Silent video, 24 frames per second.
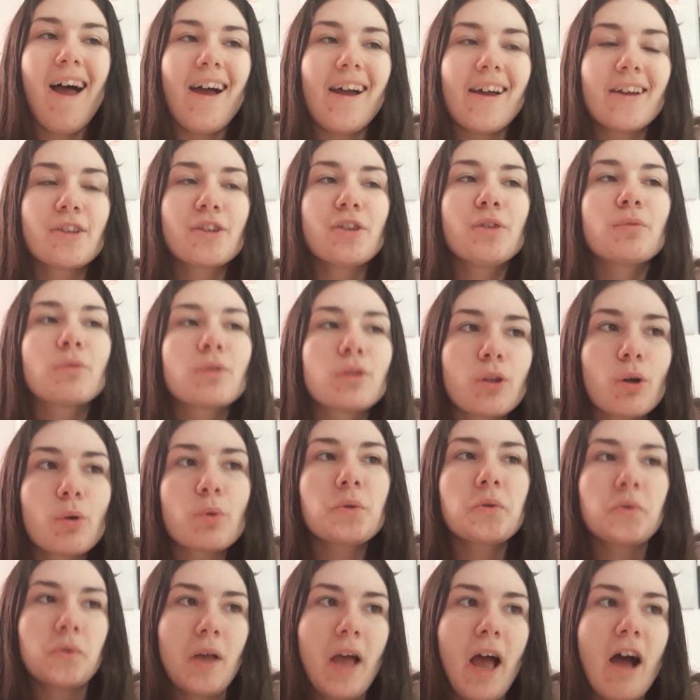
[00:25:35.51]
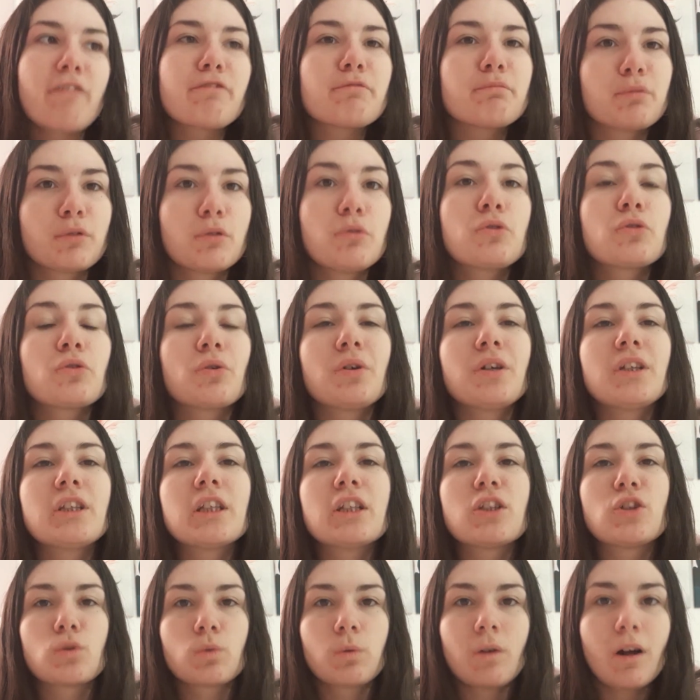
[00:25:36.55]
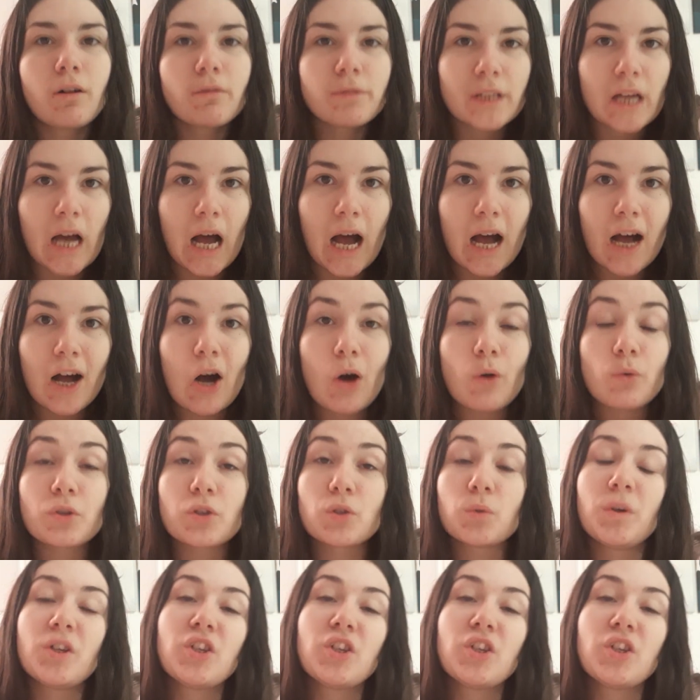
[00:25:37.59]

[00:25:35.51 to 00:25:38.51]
And you will also have Pluto in the 12th house,